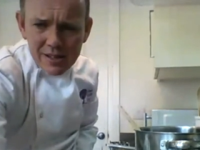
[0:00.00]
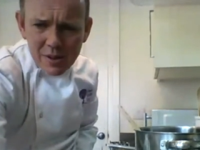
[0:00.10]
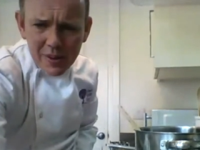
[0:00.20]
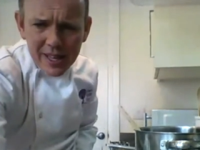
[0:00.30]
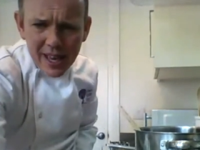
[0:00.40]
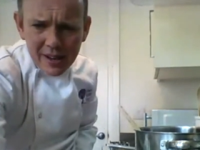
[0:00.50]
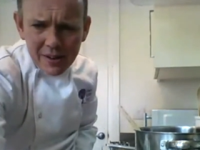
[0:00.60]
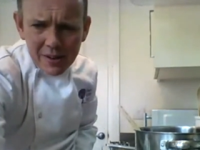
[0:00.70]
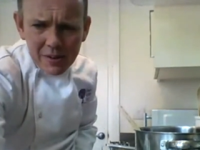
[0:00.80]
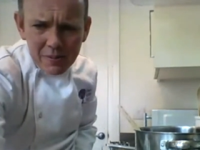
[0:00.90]
So
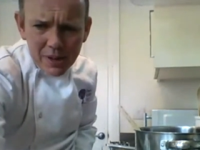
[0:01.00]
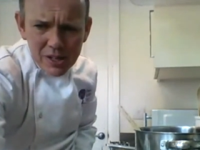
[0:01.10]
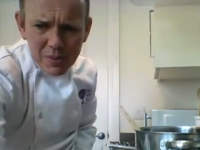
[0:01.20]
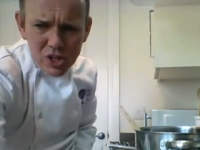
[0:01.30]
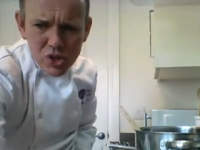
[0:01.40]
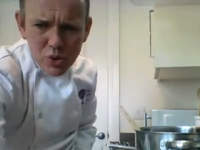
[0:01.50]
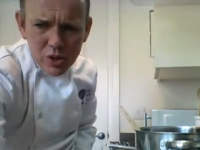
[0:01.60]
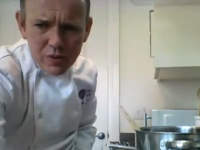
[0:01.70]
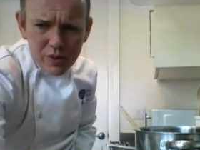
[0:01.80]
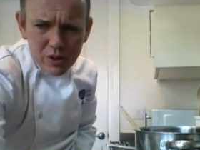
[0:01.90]
again, please make sure
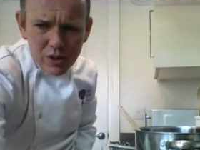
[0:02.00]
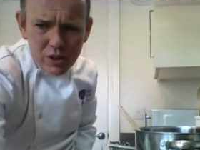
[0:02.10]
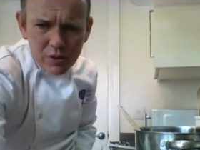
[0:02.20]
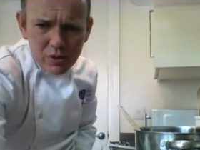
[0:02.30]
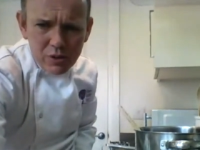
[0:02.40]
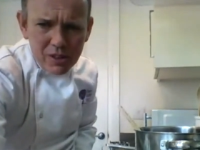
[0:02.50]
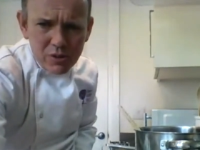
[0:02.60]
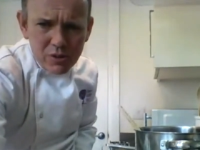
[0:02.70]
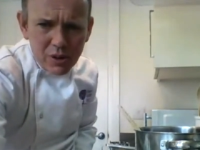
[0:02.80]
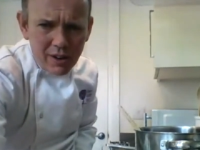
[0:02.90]
you speak
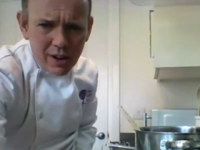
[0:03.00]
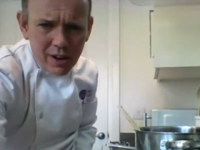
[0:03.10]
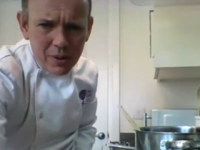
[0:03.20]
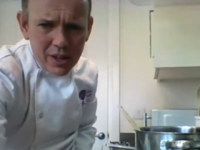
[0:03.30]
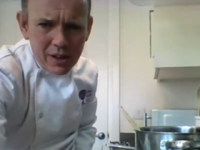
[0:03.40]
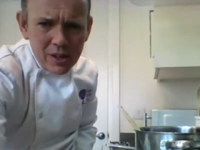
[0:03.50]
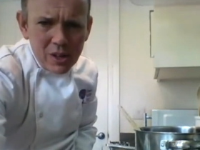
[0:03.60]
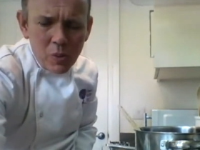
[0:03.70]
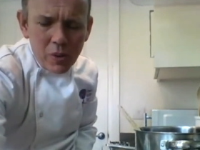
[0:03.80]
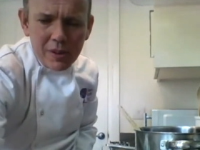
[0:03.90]
to a grown-up here.
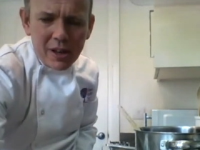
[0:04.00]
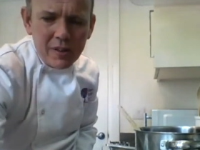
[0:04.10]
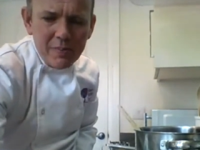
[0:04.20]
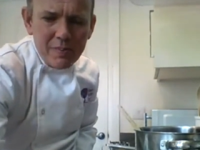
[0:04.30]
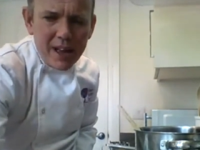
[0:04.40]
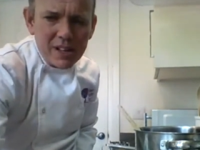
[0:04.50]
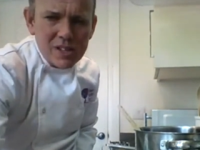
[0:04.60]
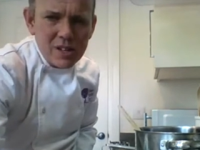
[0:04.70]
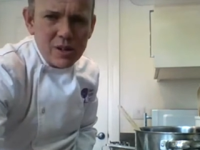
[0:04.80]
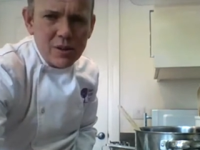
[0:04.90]
We're going to be going back
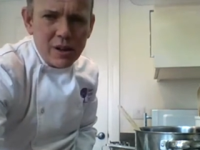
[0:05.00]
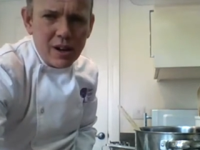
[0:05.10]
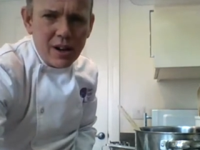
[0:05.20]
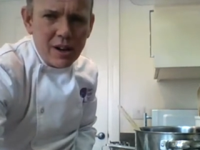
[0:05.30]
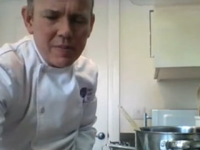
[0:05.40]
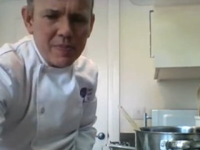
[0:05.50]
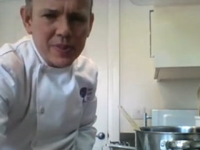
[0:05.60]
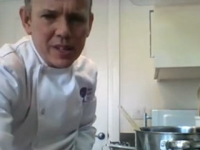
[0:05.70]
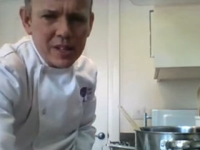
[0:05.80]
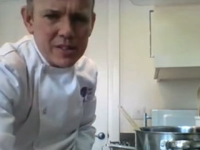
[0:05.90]
to,
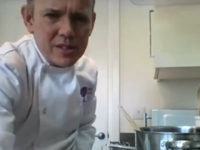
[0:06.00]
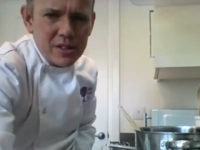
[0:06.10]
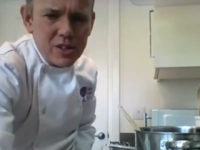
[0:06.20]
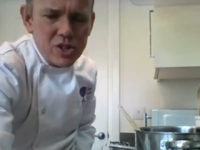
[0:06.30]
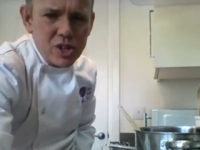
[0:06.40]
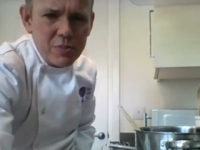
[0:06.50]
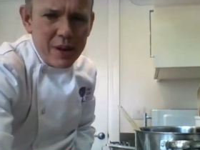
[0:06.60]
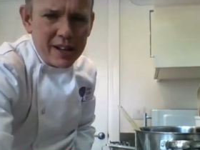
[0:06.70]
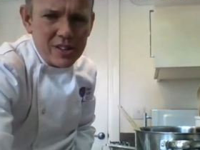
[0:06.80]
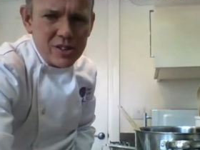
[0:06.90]
let's shoot
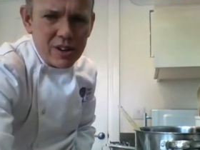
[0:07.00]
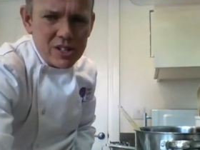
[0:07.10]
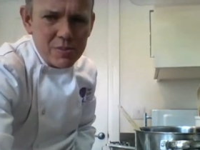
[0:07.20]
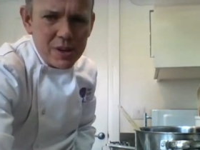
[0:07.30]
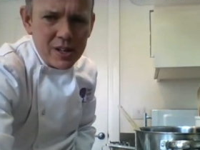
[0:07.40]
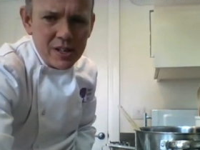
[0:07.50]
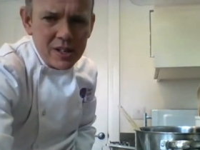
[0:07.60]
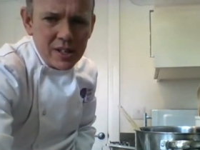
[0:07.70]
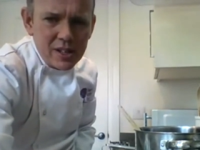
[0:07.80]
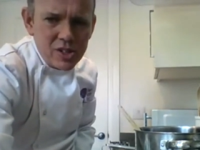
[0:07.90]
back to the recipe,
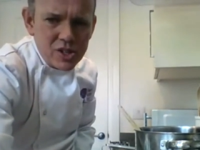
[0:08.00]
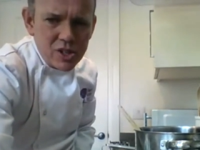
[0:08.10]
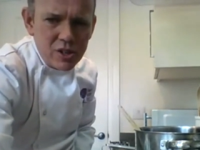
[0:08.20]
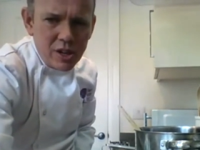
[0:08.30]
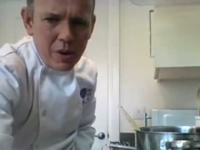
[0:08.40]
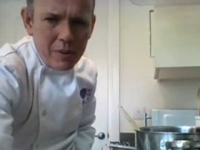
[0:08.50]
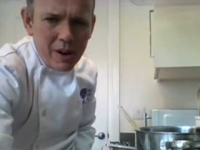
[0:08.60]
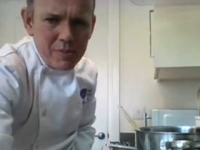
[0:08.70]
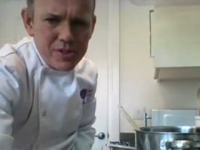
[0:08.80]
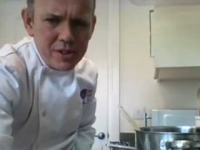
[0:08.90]
just so you know where we're
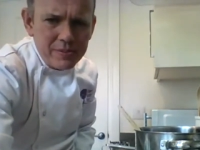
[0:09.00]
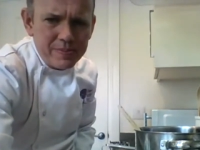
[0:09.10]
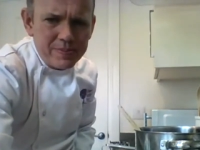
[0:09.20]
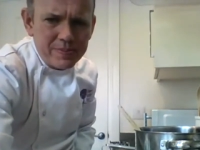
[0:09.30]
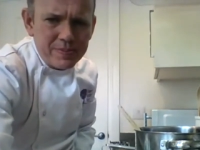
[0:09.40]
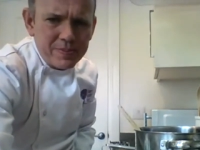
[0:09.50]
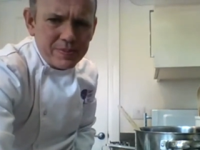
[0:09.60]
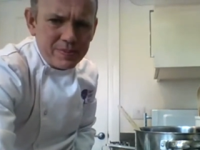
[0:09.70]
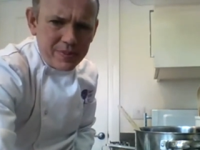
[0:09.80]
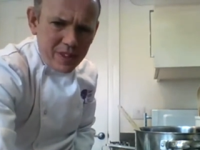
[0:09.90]
up to.
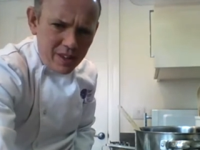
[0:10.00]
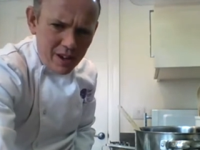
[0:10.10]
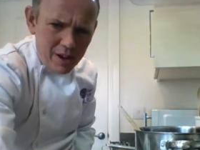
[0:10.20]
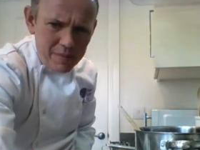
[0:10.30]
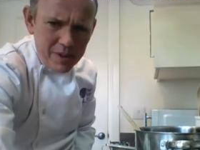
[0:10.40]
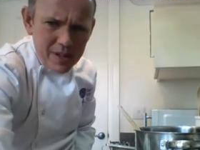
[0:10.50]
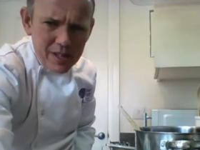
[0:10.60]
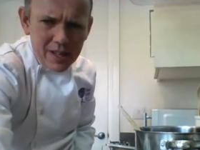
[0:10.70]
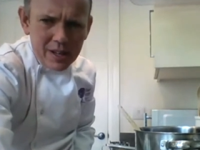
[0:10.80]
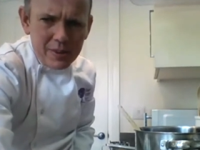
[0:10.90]
Here
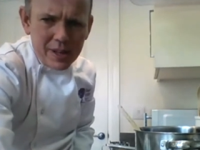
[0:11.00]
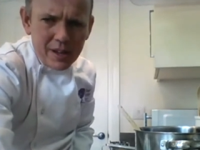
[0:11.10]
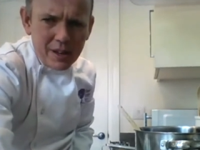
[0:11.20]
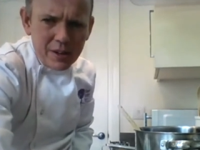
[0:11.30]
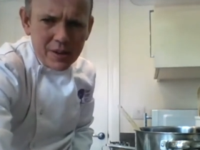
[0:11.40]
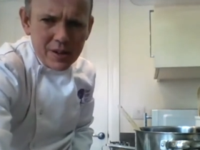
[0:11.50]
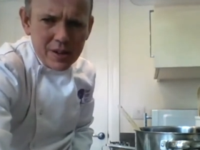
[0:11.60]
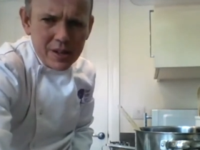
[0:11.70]
we go.